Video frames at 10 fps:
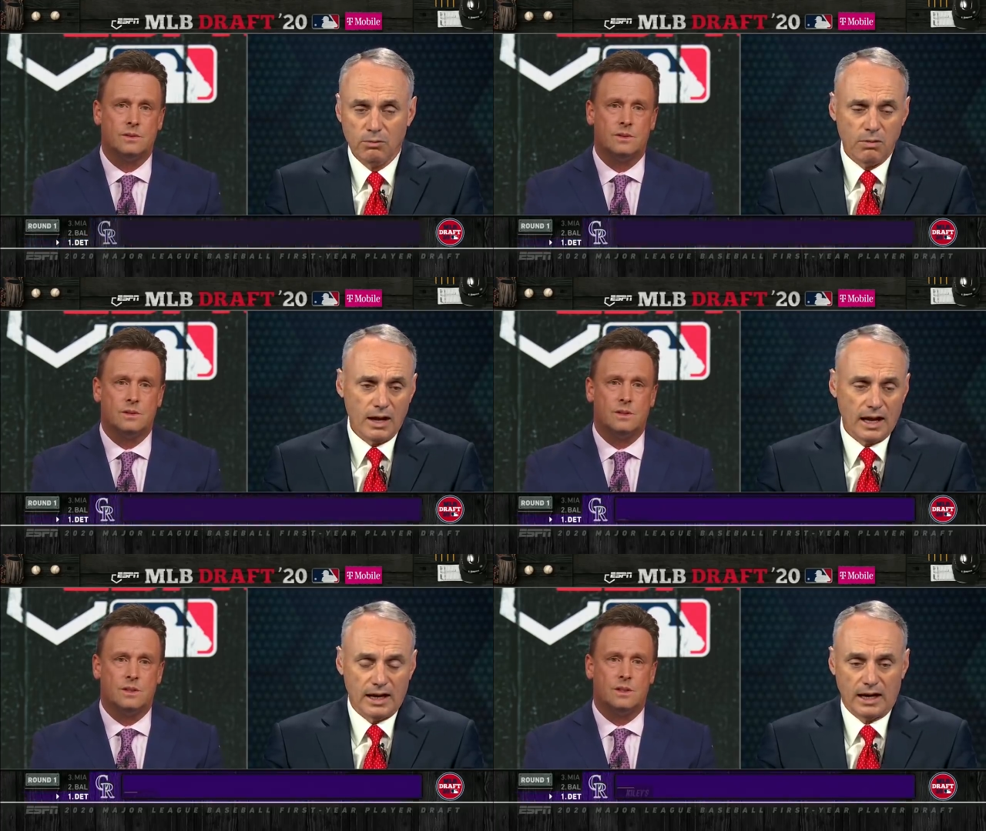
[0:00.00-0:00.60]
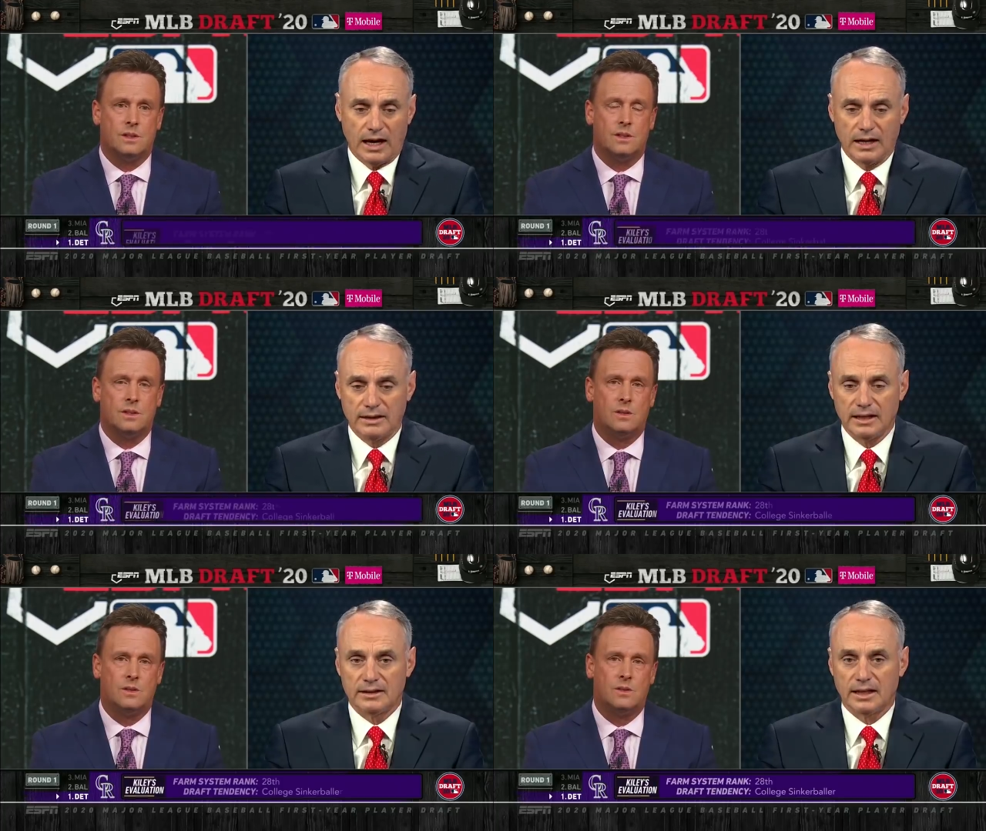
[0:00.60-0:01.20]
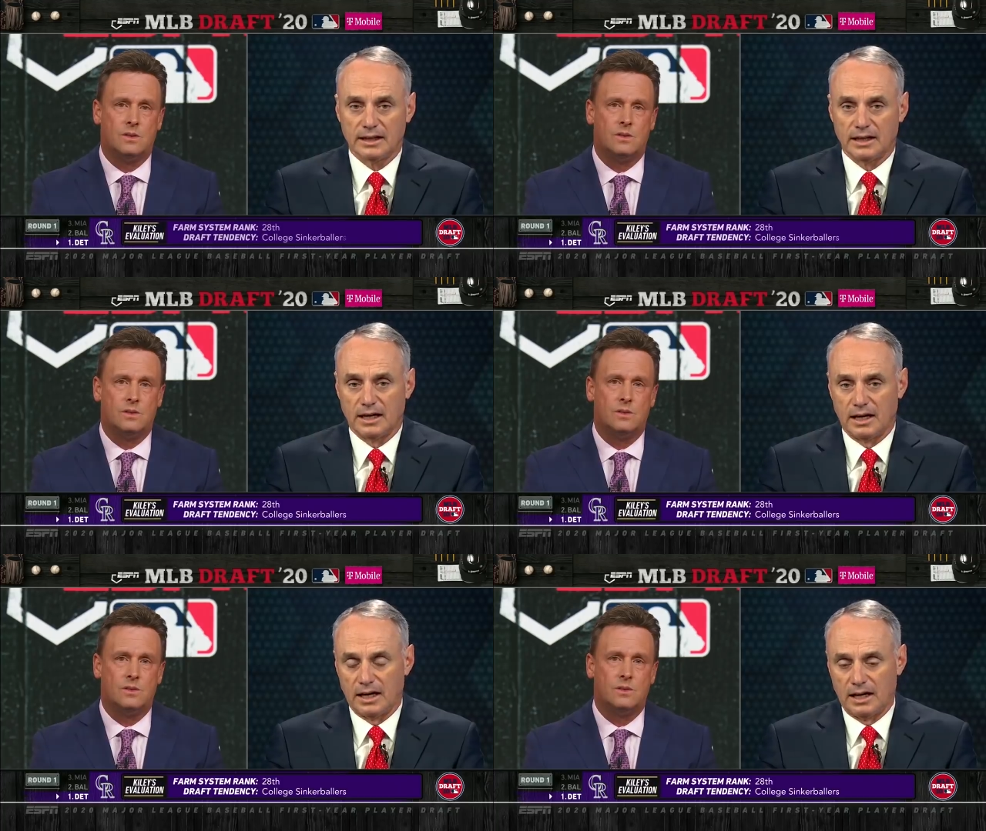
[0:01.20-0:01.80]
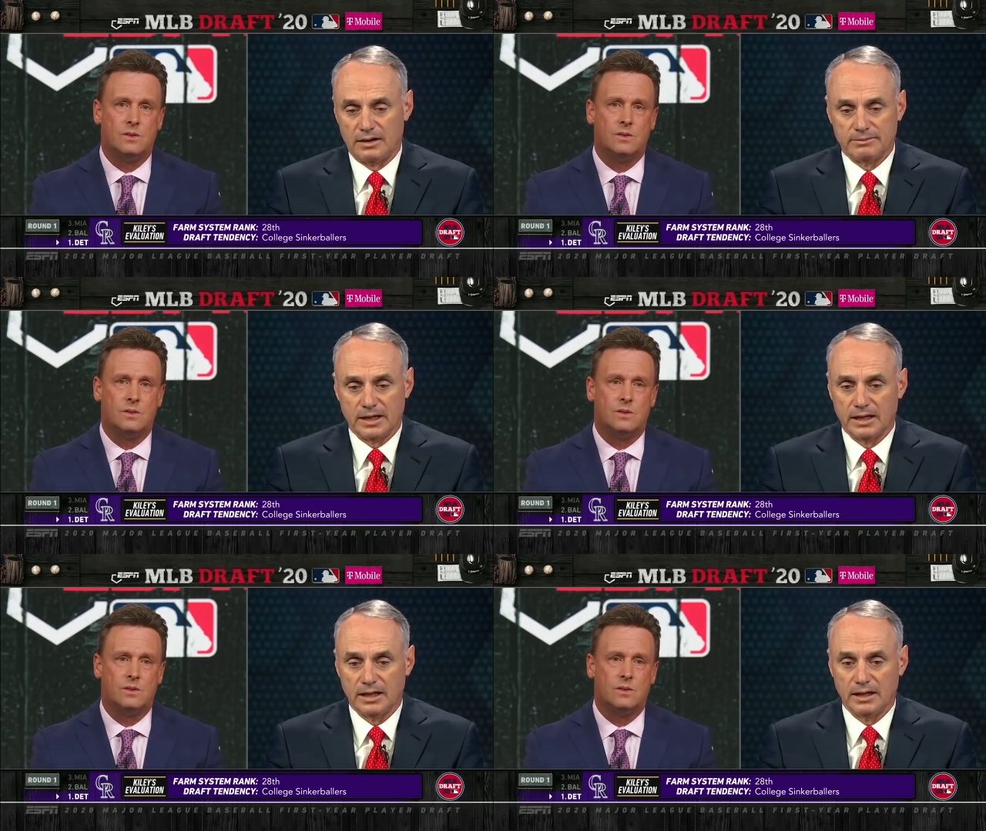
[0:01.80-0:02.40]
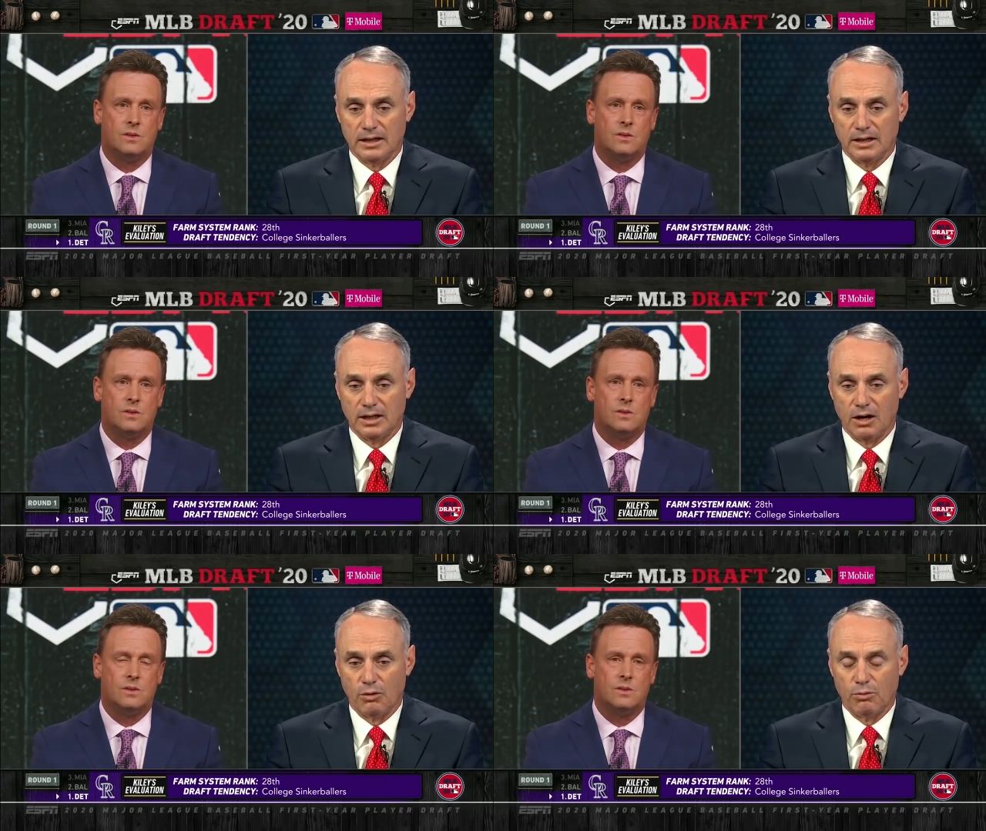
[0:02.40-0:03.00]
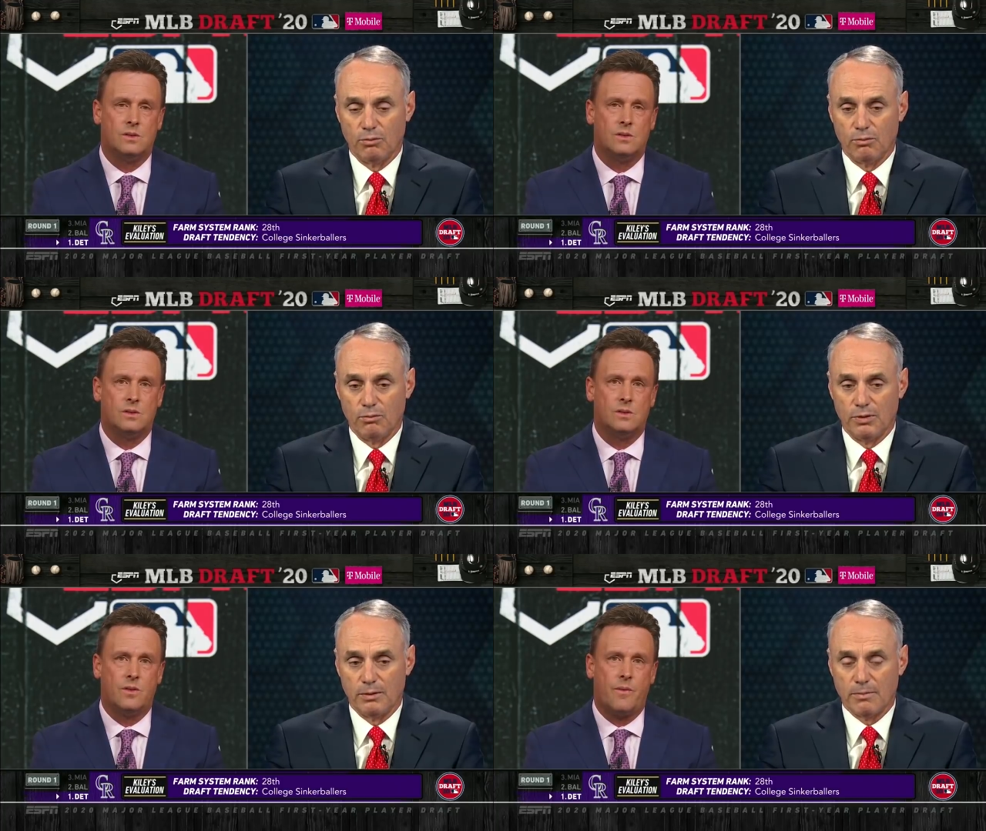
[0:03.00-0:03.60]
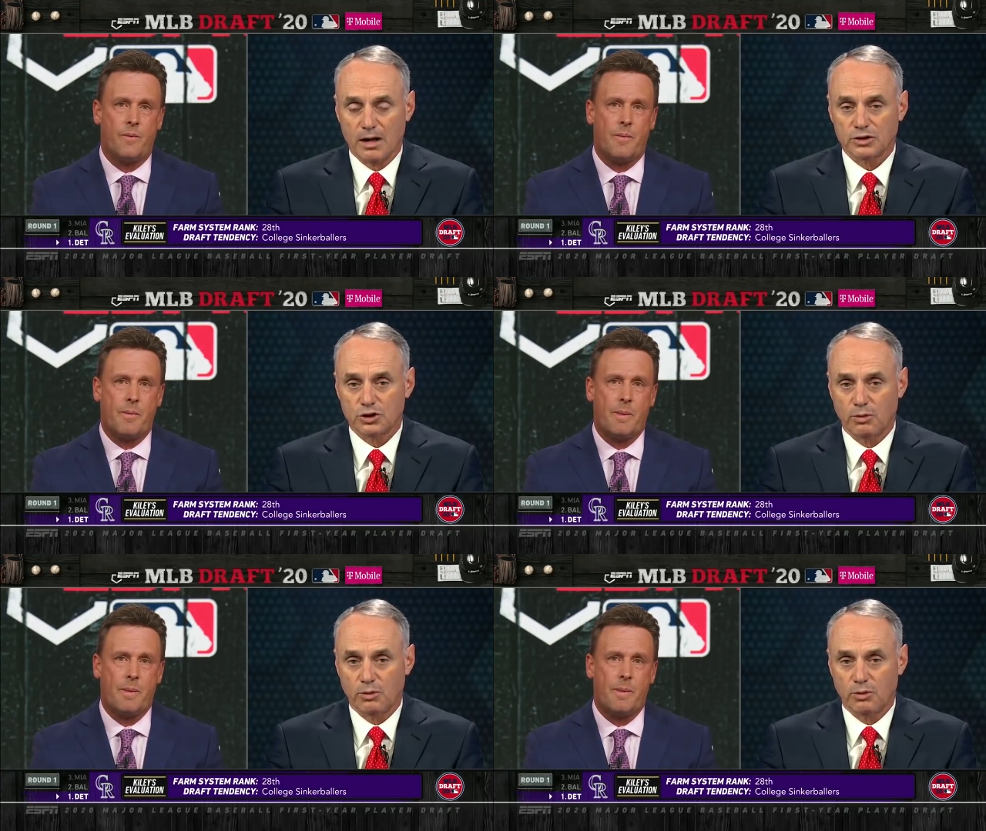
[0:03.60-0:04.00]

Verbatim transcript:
Speaker 1: Well, I, I think that, um, you know, the March